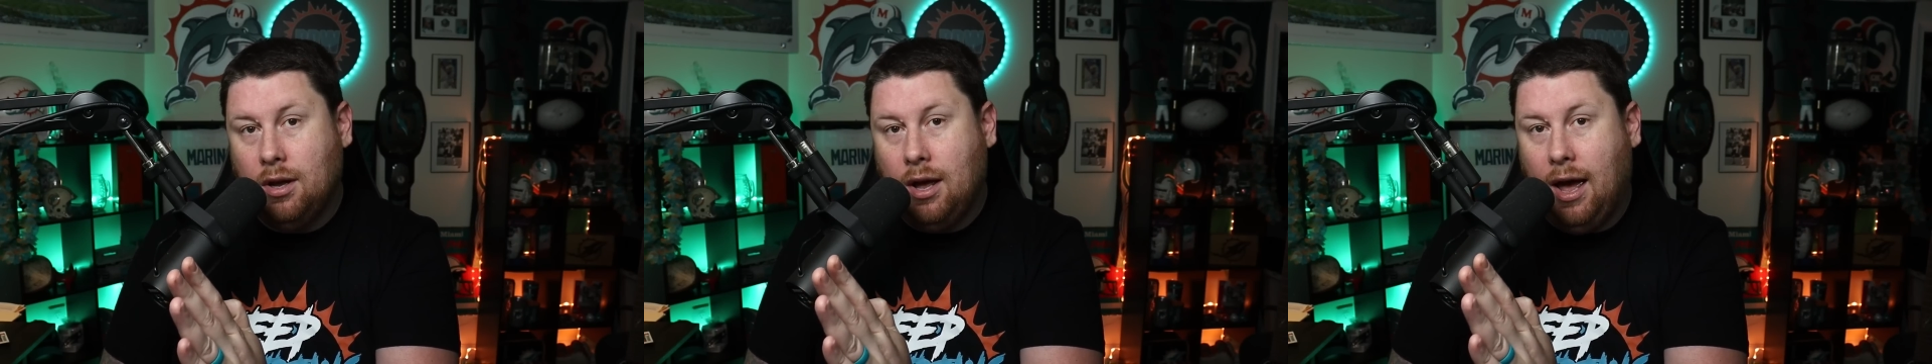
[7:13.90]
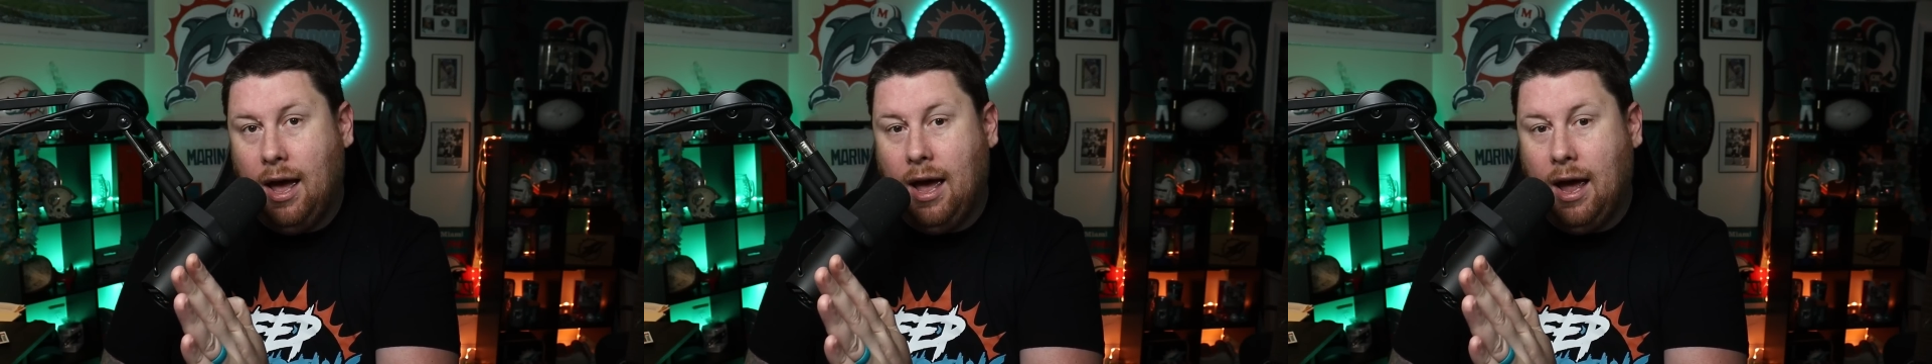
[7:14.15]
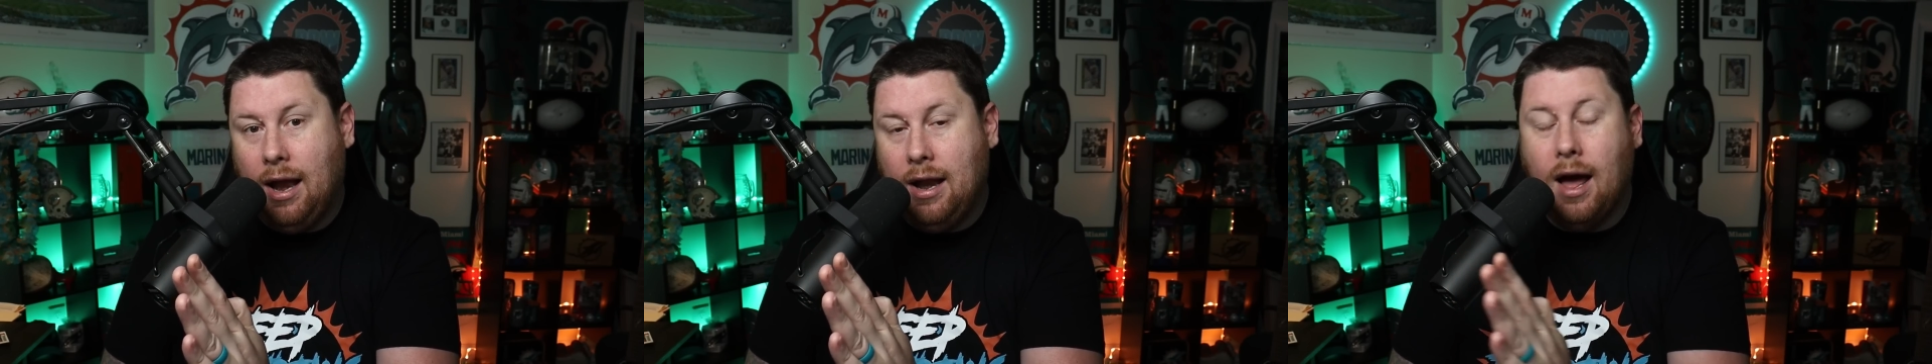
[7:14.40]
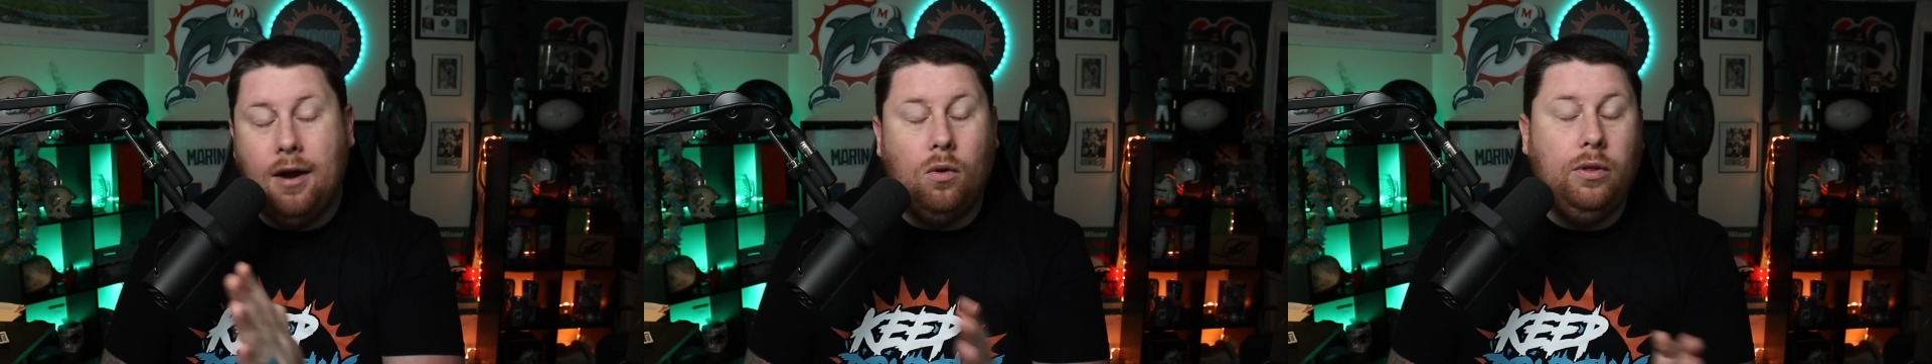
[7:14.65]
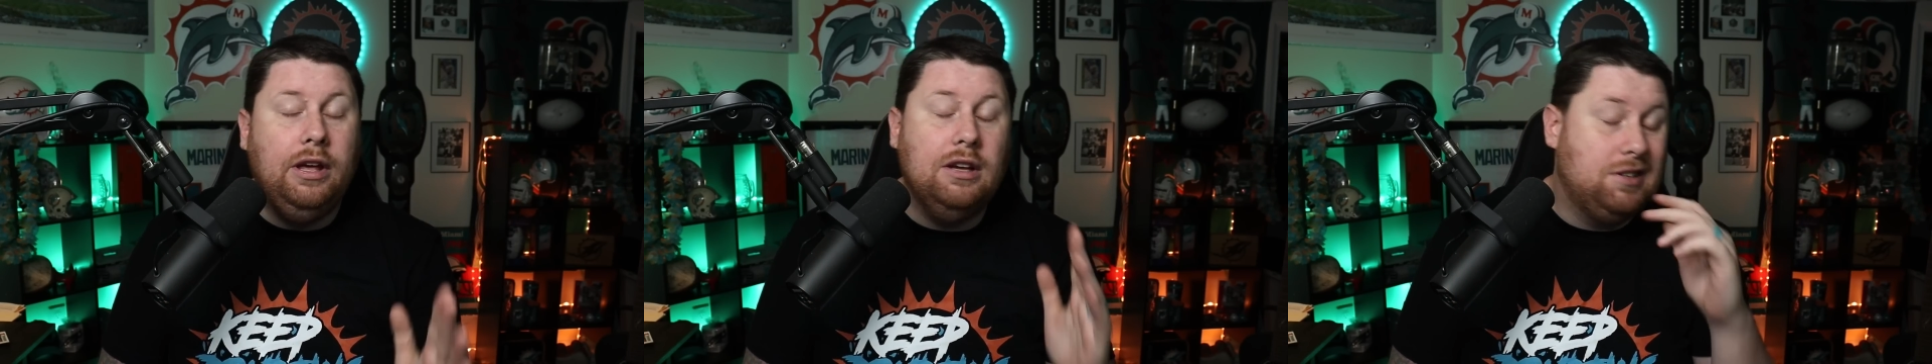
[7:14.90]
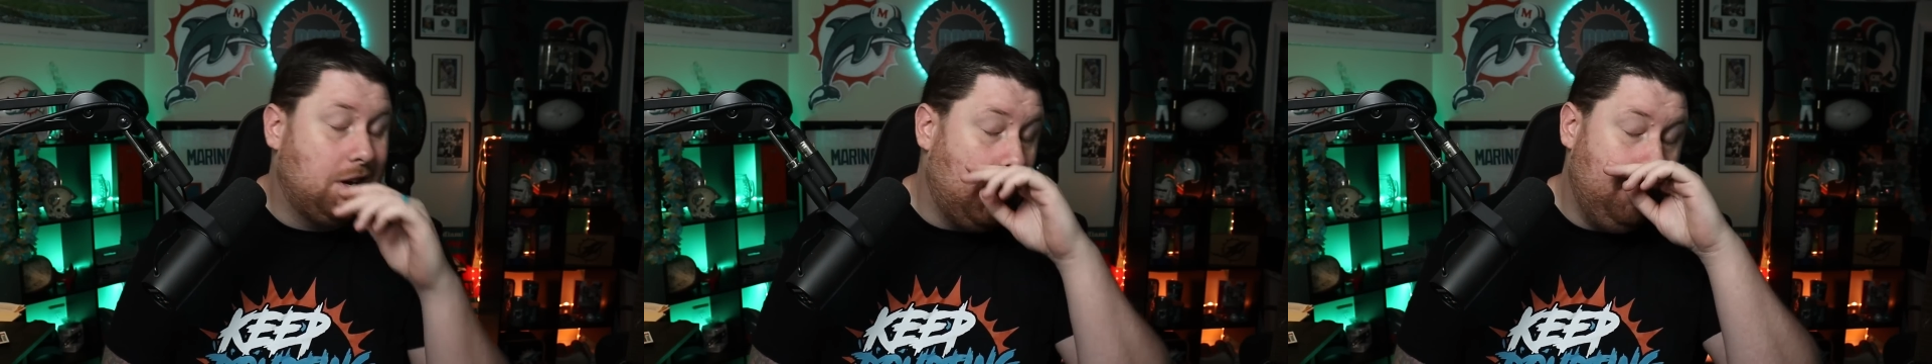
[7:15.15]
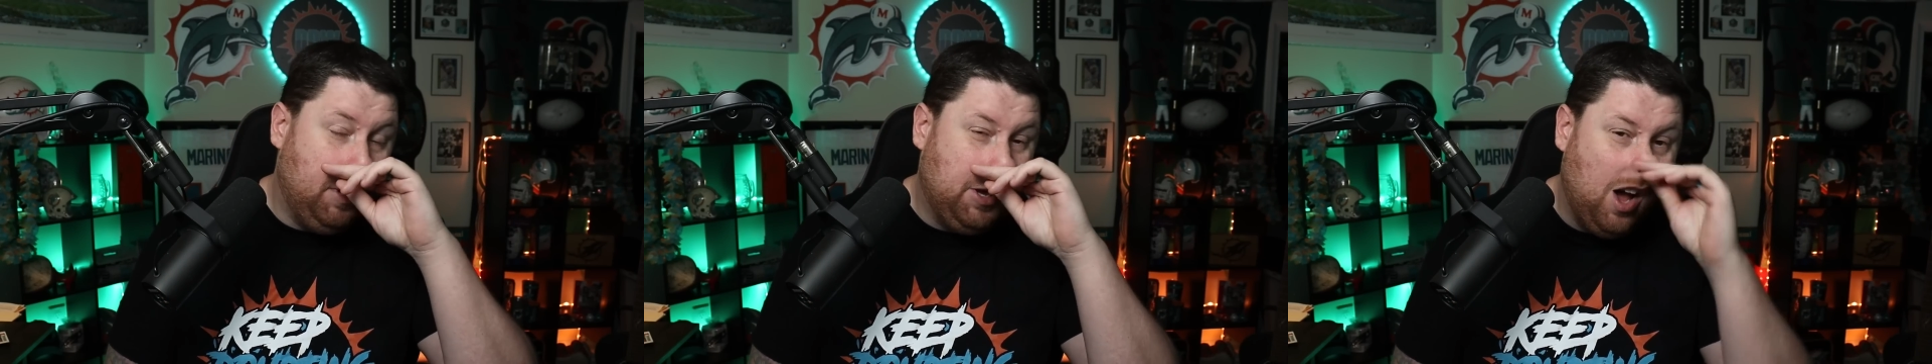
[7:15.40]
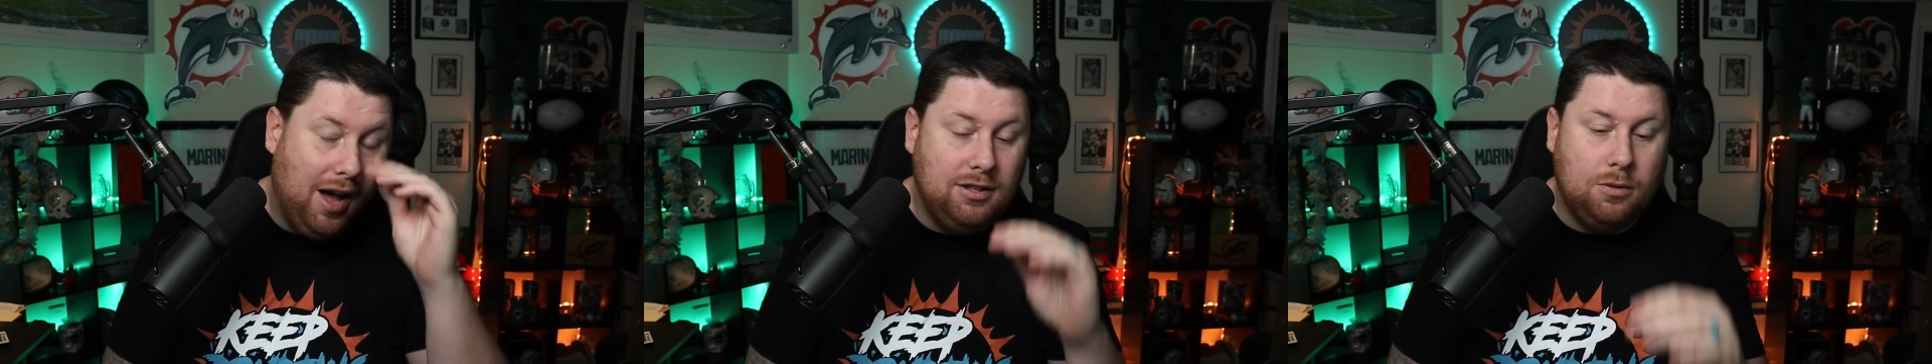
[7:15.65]
And not only is it going to be
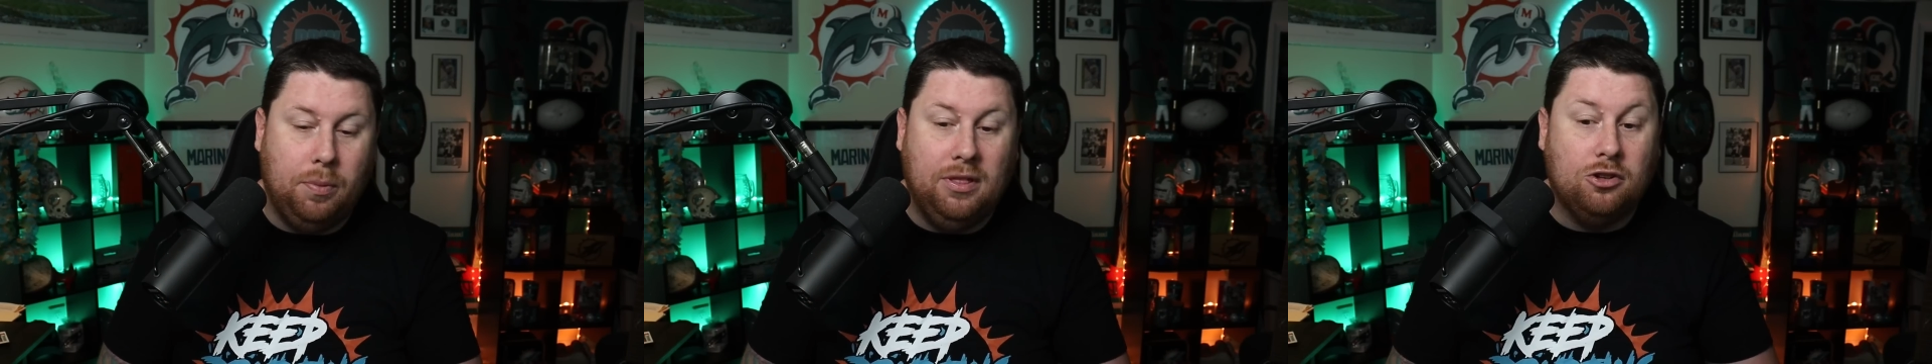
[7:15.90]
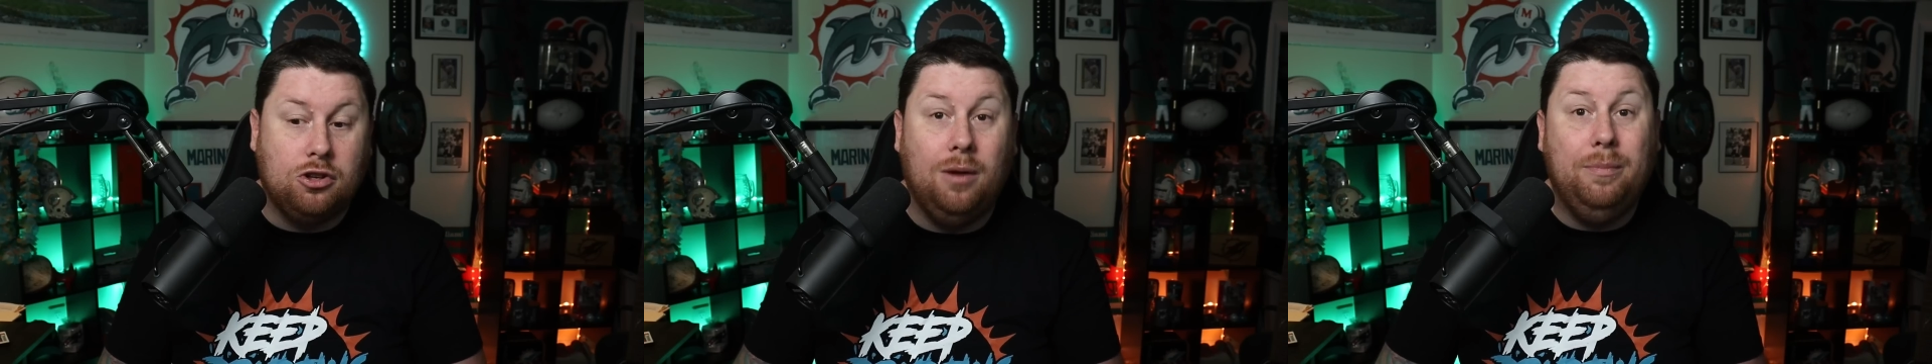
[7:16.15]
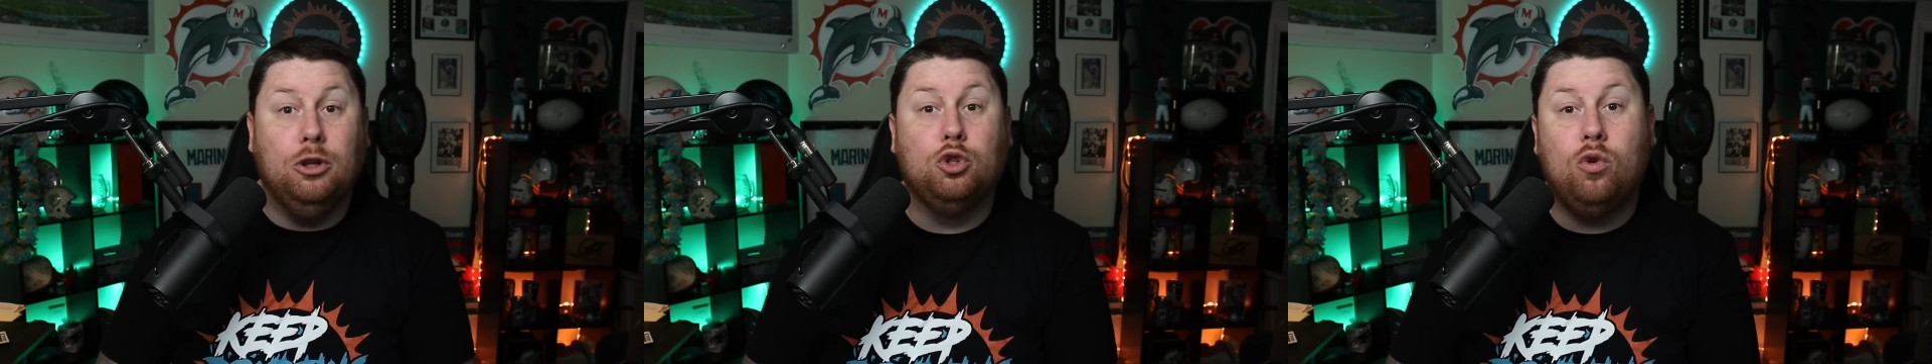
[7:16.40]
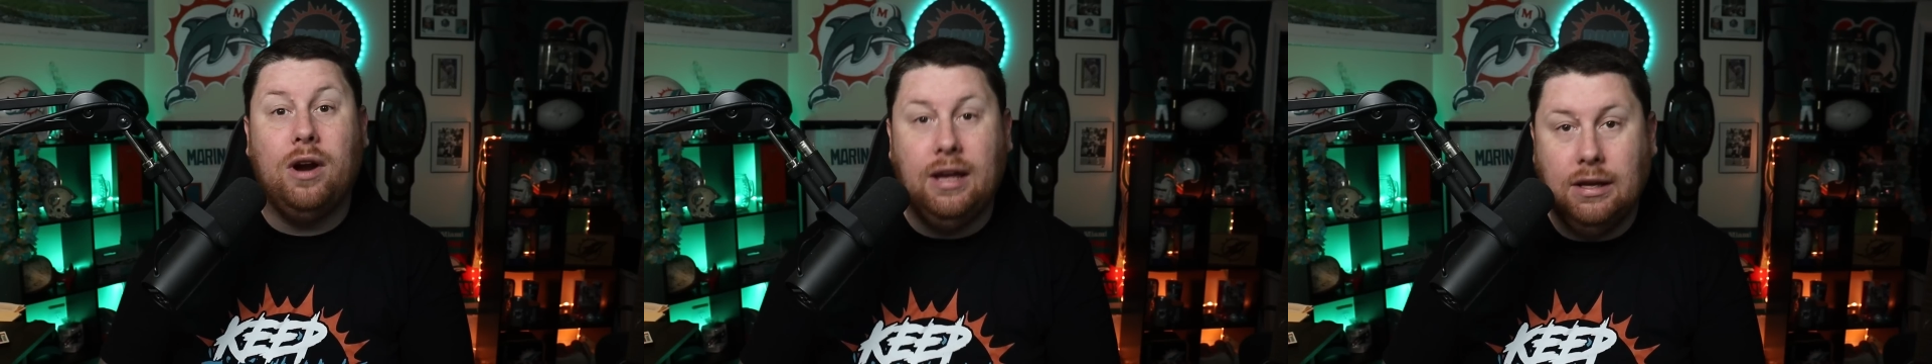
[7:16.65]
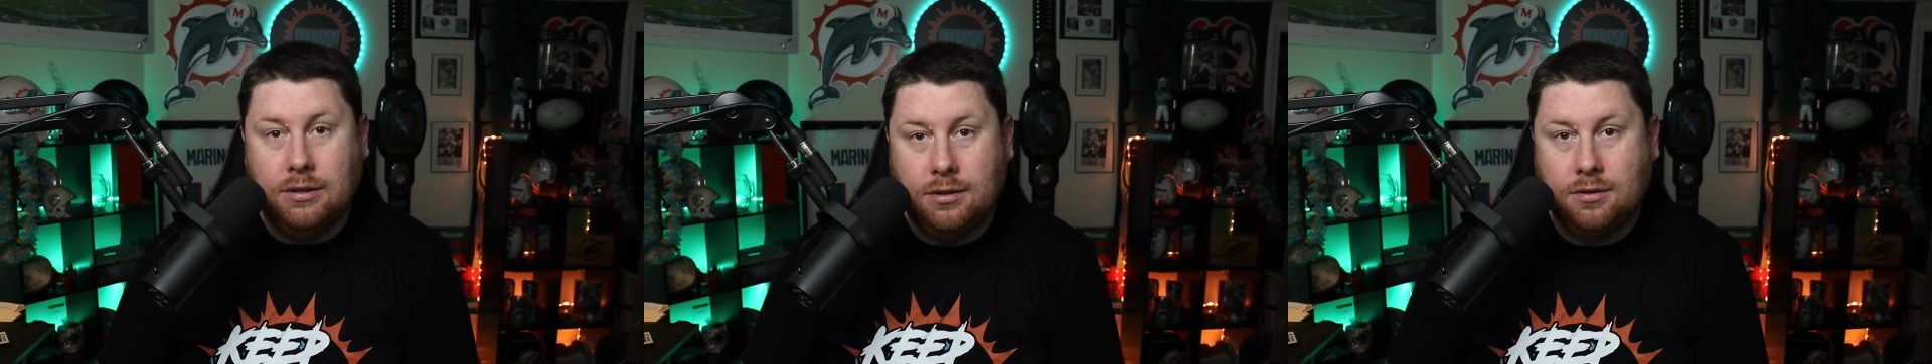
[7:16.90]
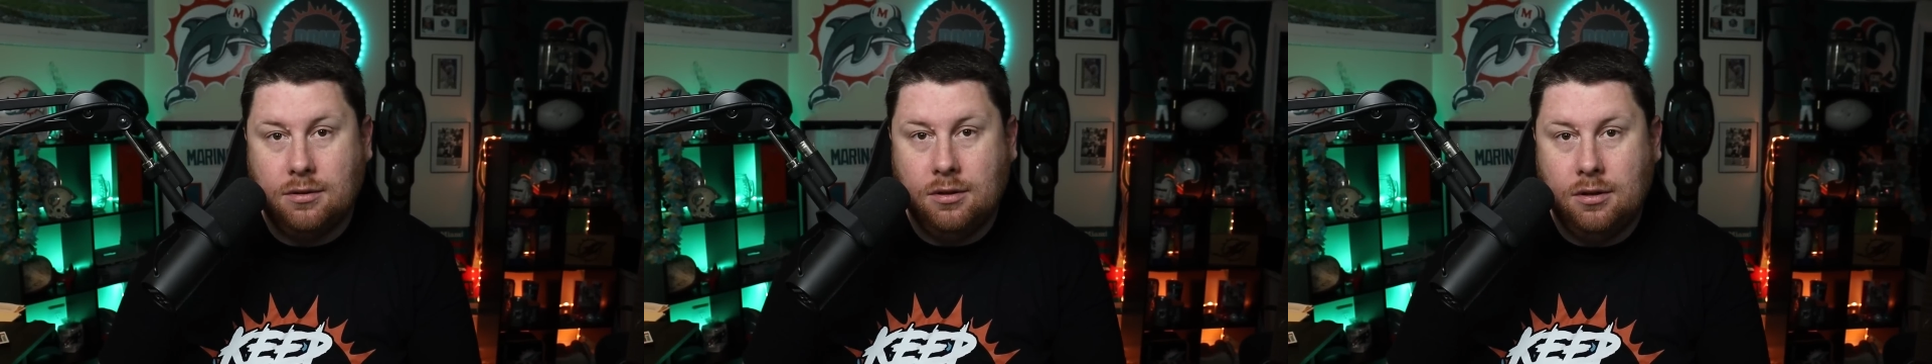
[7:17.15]
cuts, but there's going to be trades.